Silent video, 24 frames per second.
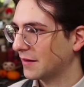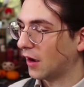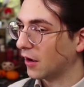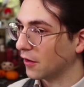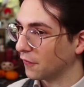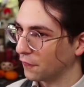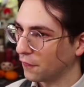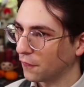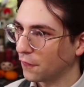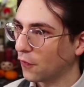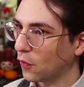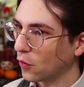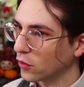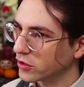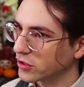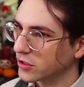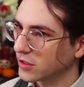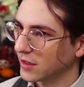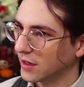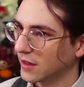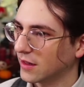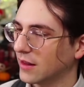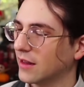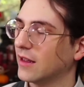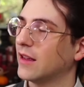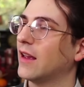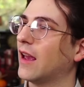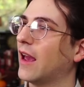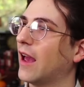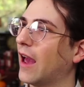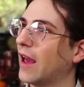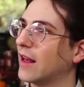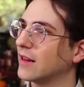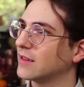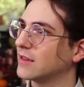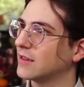unfortunately,
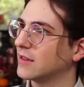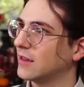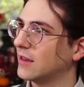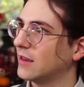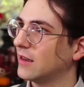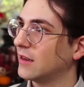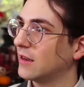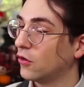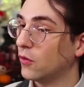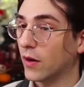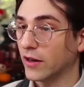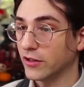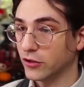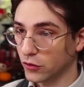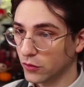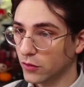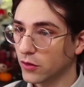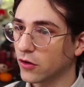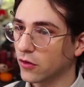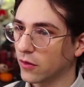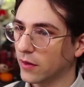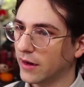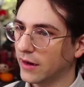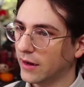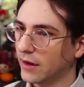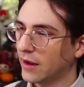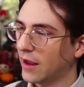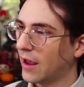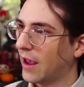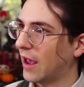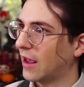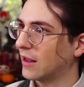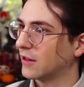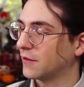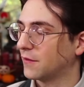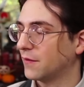Etsy, who I do agree
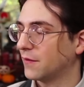has